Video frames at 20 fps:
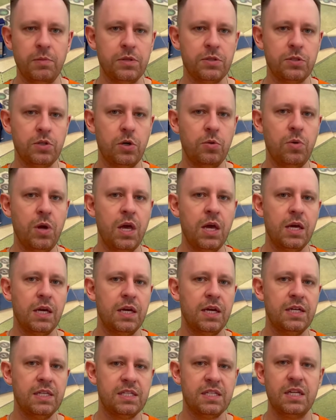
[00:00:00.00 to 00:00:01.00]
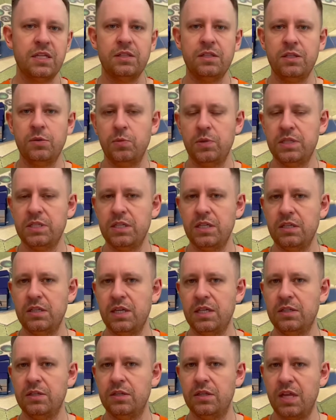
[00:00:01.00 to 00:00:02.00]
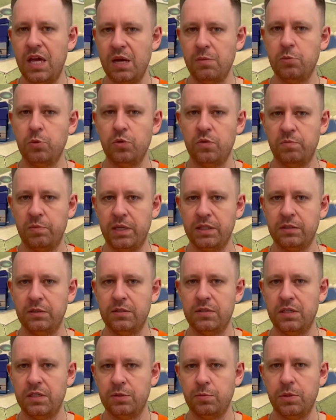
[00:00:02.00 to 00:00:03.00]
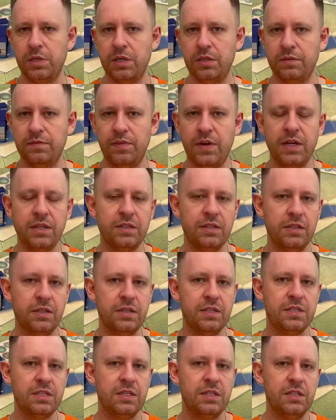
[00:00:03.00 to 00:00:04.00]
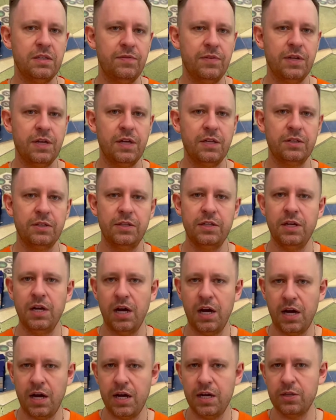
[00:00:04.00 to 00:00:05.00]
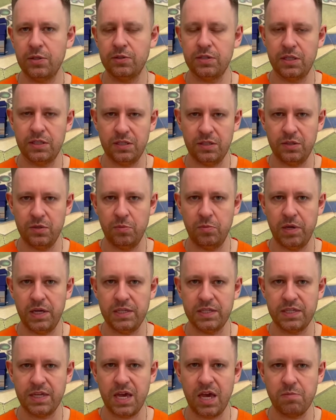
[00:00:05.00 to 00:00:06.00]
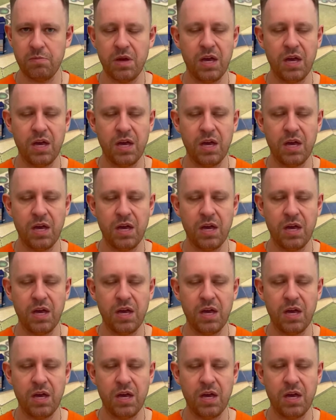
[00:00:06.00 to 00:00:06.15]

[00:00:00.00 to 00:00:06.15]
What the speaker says: So instantly we see that the number of battles that we can fight is significantly higher than in the base game.